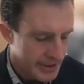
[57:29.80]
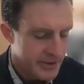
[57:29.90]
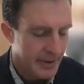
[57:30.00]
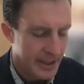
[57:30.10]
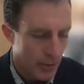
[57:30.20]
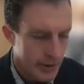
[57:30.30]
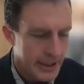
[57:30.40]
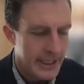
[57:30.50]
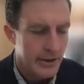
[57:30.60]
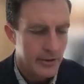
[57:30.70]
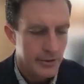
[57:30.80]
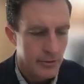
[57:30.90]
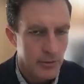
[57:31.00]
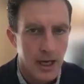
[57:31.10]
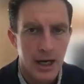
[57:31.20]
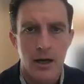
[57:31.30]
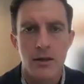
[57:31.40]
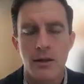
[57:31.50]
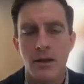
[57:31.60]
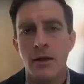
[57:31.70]
a minority who do
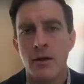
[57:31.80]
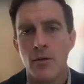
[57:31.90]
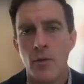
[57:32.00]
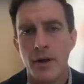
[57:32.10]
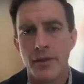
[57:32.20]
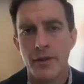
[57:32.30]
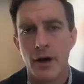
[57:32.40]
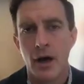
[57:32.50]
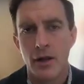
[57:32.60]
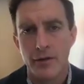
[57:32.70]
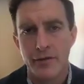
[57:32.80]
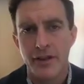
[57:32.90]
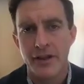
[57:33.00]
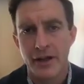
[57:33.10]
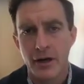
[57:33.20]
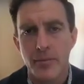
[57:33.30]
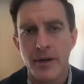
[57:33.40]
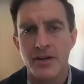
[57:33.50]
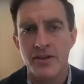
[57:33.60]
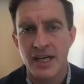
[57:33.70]
well with all of the
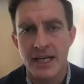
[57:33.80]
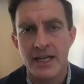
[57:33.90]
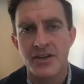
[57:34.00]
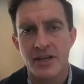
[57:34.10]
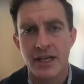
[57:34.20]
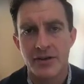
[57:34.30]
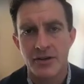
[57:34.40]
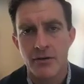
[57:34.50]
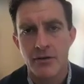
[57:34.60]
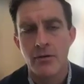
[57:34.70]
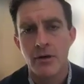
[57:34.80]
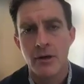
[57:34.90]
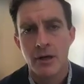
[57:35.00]
therapies needed to get to